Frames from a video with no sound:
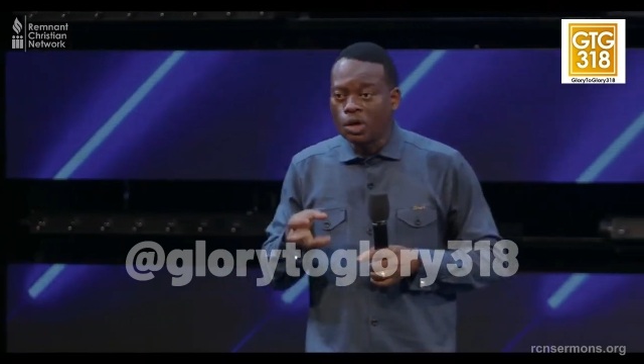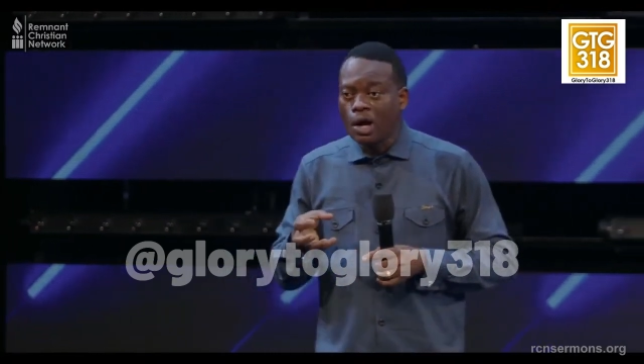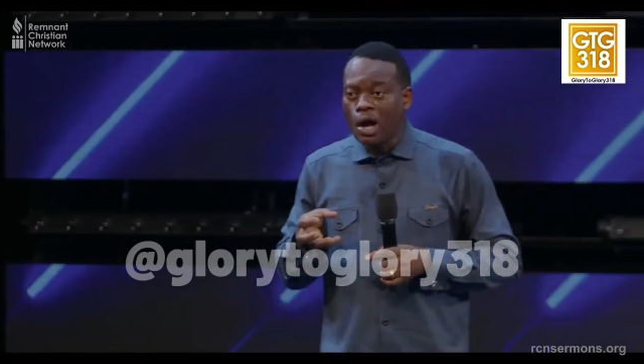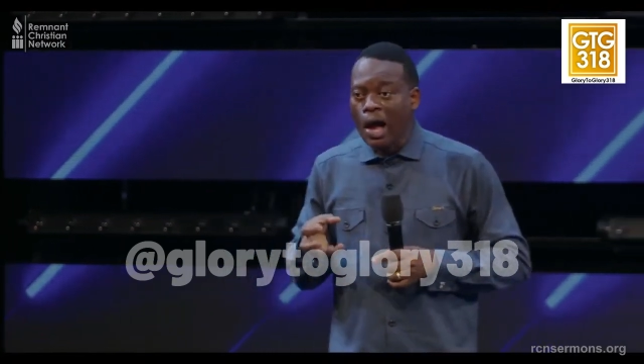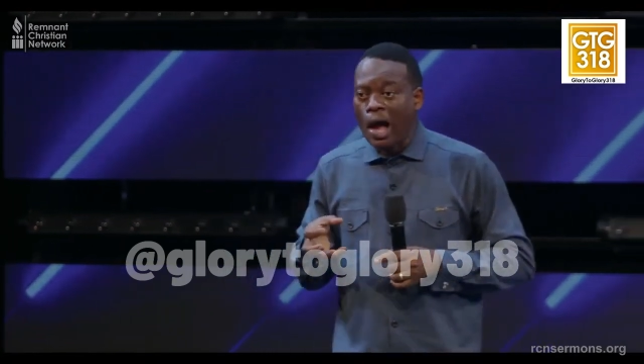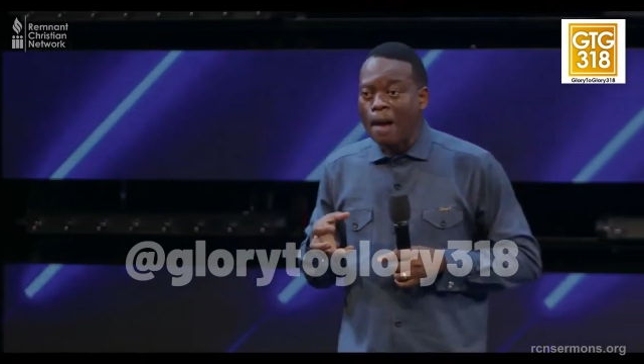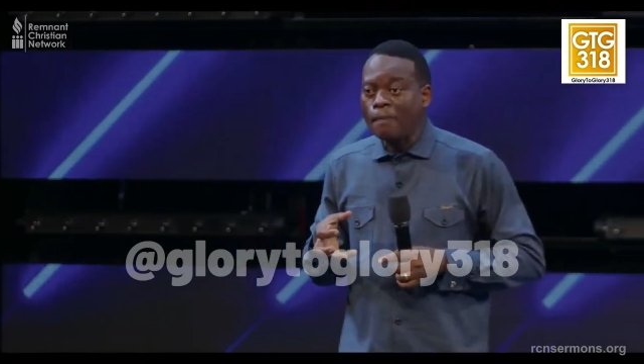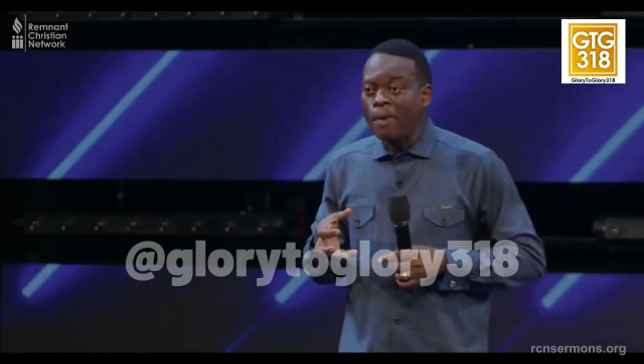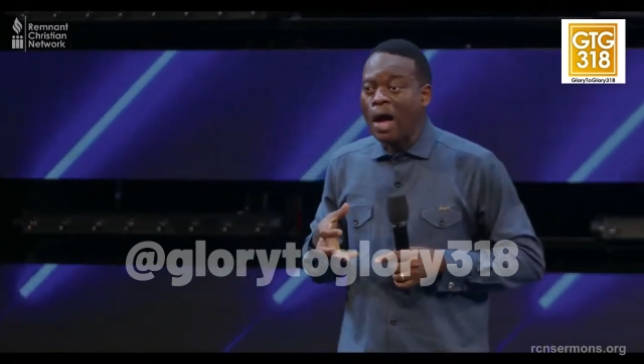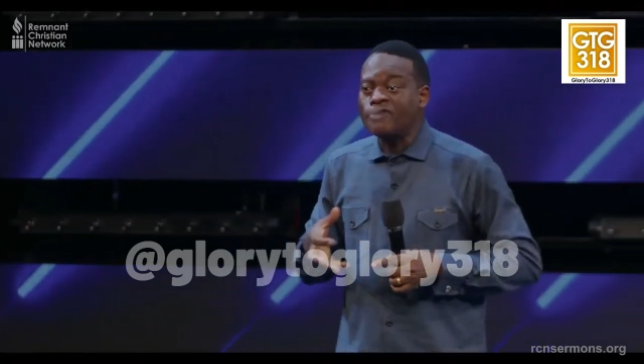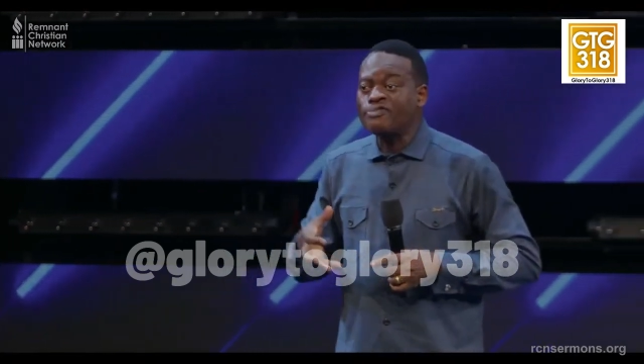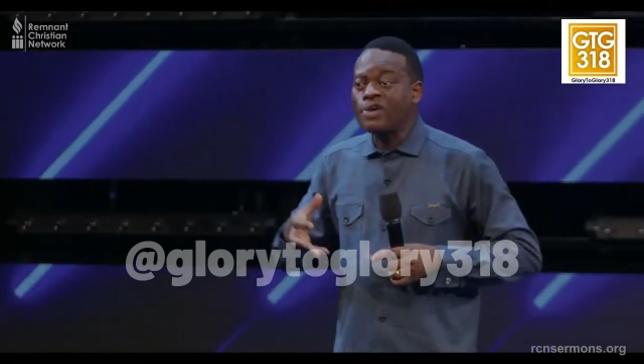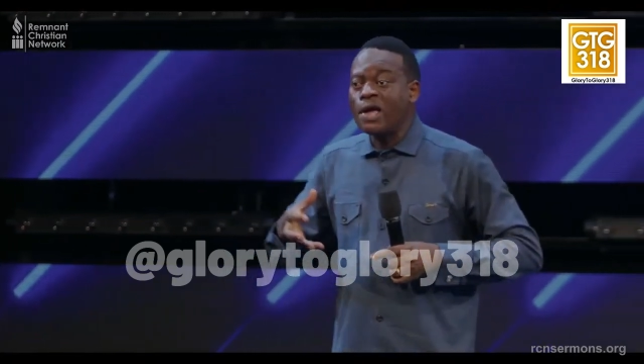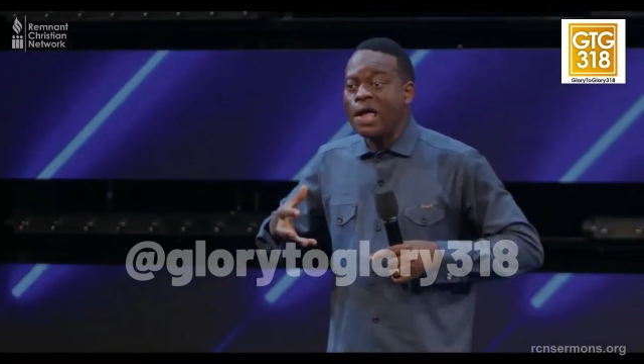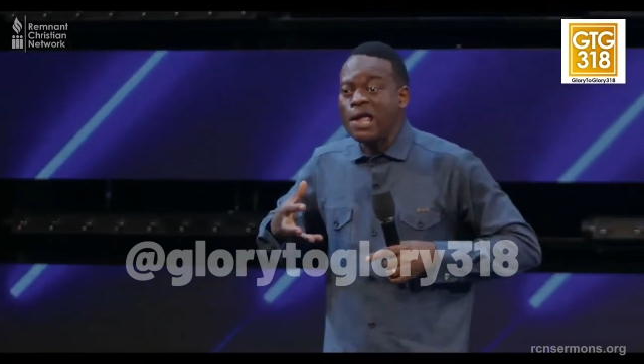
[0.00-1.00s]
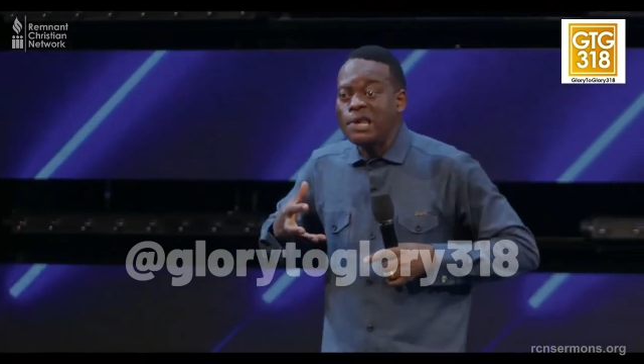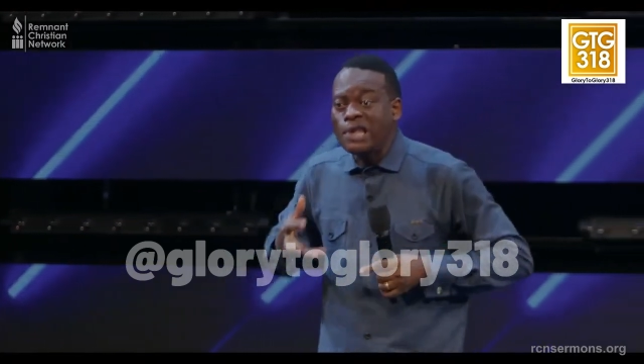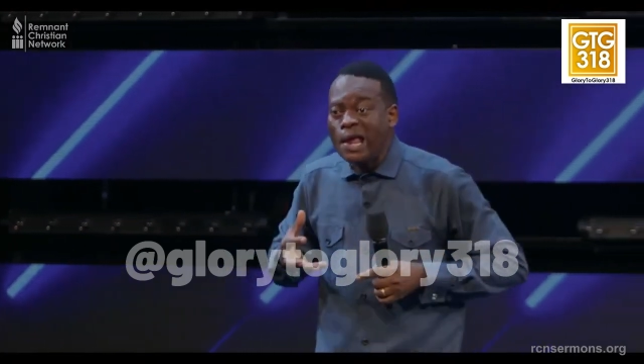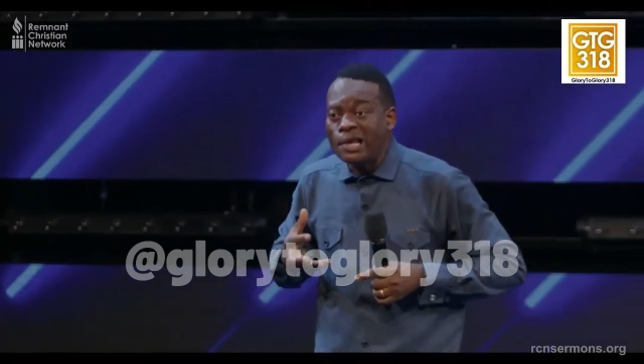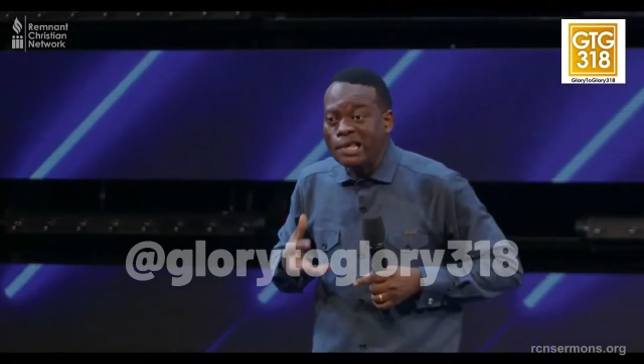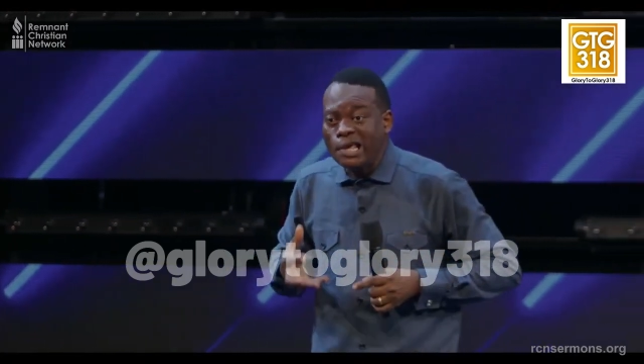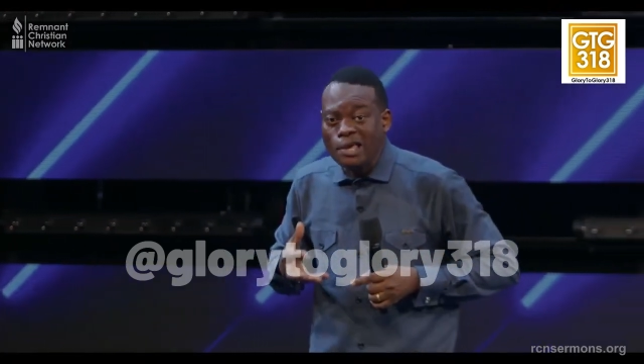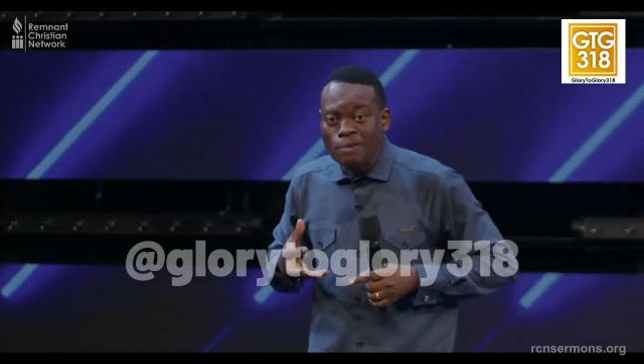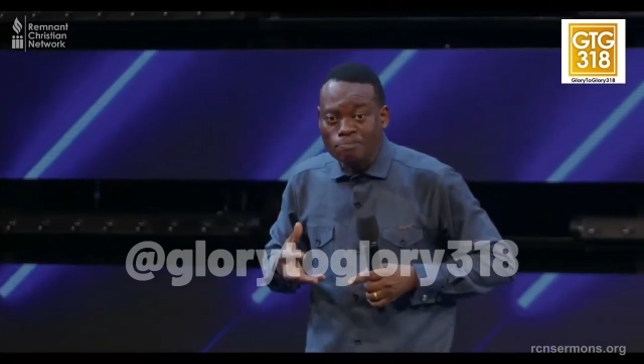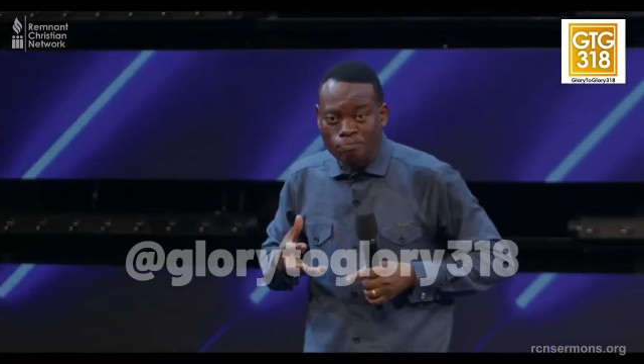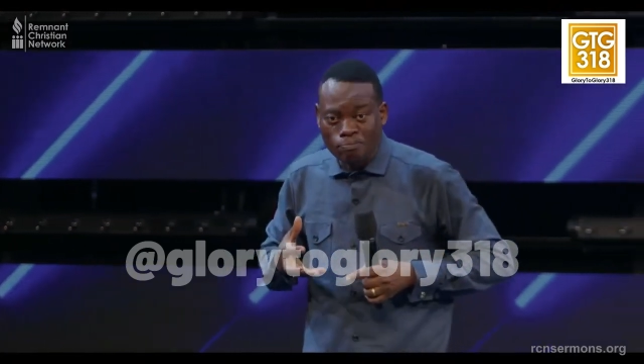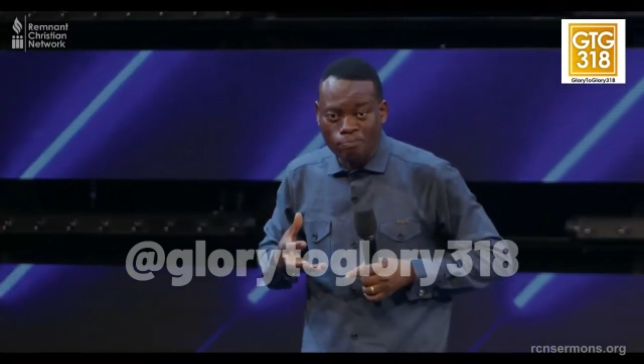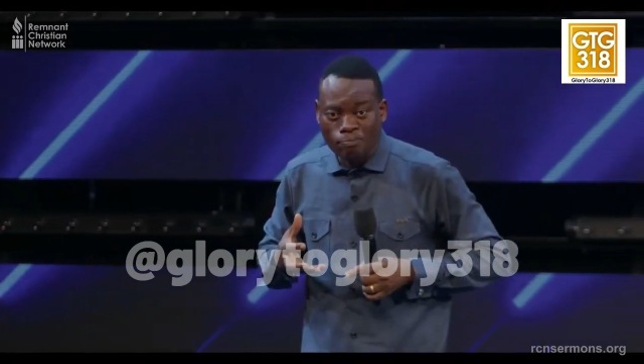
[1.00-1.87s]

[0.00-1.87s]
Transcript: have aided him